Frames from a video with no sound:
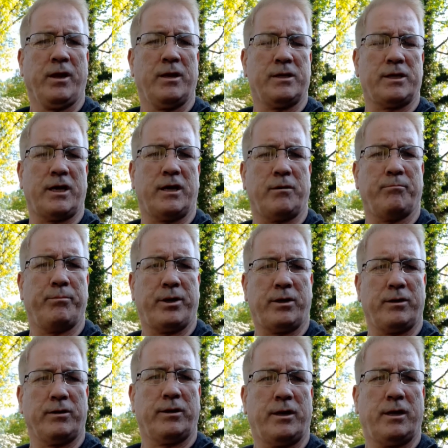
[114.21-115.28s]
to help
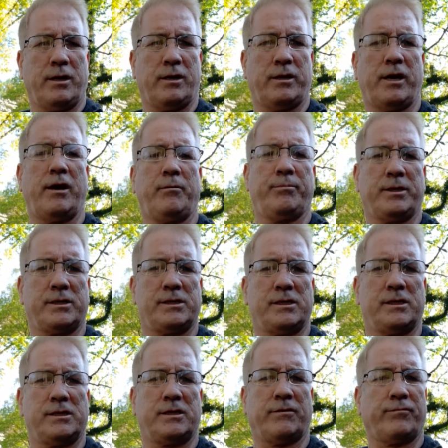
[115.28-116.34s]
build their
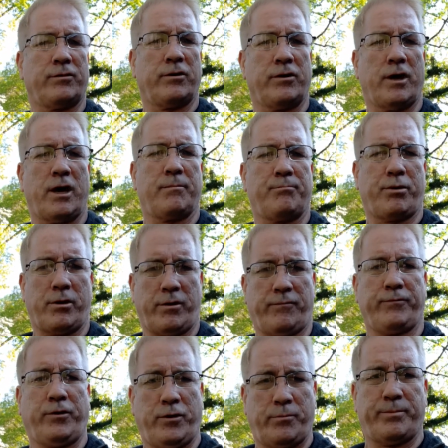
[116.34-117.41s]
business if they're not part
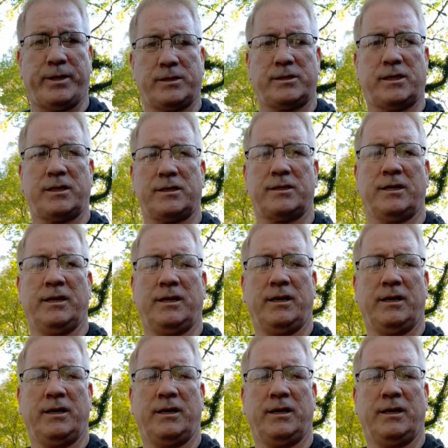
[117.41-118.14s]
of your business.